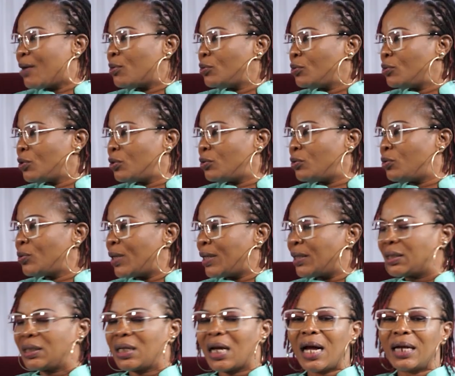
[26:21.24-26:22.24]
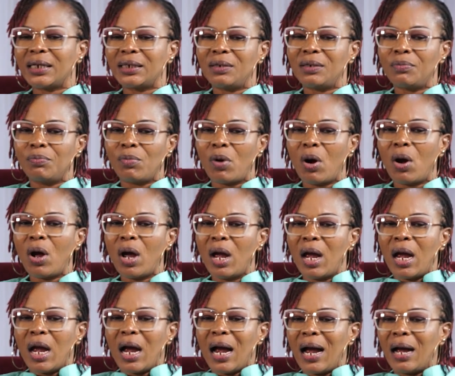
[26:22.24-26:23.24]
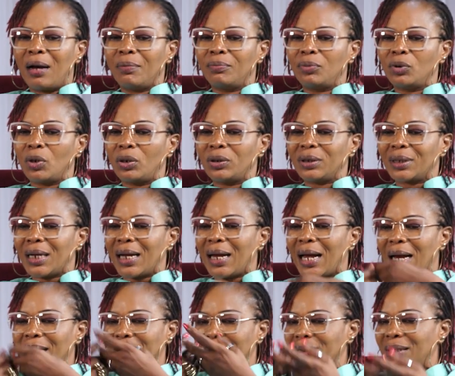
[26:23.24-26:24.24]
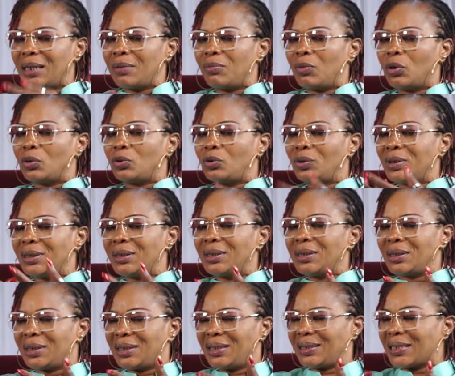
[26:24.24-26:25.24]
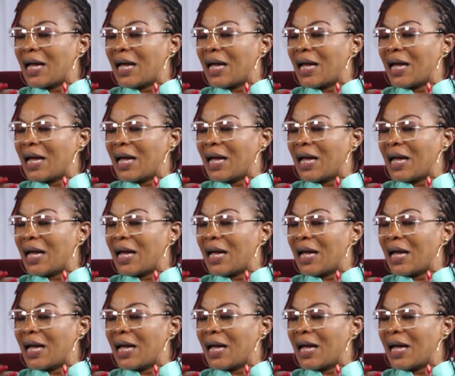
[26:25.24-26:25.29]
could not do anything. And the more I'm not carrying them or doing this, it's